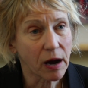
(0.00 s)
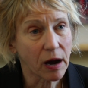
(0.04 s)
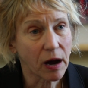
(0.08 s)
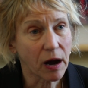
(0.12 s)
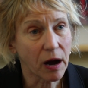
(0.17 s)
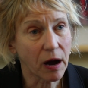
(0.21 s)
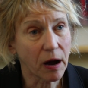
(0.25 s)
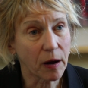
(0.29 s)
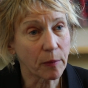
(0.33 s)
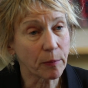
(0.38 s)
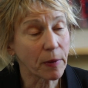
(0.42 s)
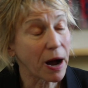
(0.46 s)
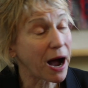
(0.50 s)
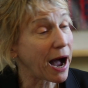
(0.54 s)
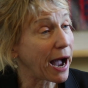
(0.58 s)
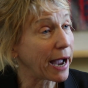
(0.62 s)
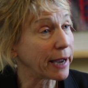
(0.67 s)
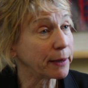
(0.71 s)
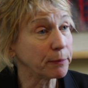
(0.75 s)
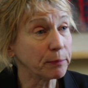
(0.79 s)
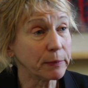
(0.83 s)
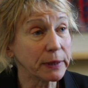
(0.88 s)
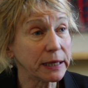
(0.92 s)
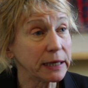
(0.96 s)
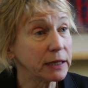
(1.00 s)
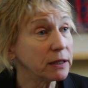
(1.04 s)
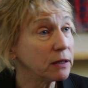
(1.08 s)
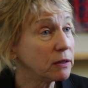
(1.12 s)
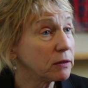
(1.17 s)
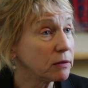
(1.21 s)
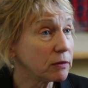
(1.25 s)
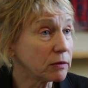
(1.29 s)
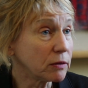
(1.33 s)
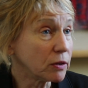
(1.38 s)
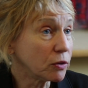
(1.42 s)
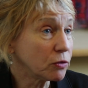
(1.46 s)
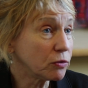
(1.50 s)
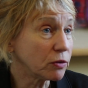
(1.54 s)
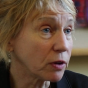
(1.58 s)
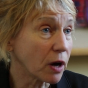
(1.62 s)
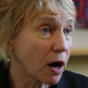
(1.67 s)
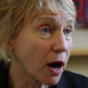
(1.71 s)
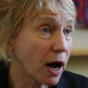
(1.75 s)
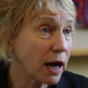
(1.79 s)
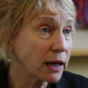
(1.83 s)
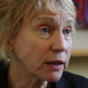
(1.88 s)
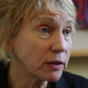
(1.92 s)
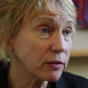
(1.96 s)
I meet new
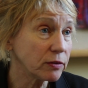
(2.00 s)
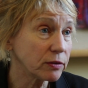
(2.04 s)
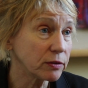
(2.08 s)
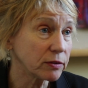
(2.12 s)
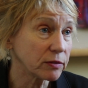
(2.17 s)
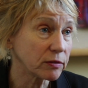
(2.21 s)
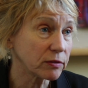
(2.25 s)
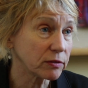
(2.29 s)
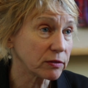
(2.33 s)
docs,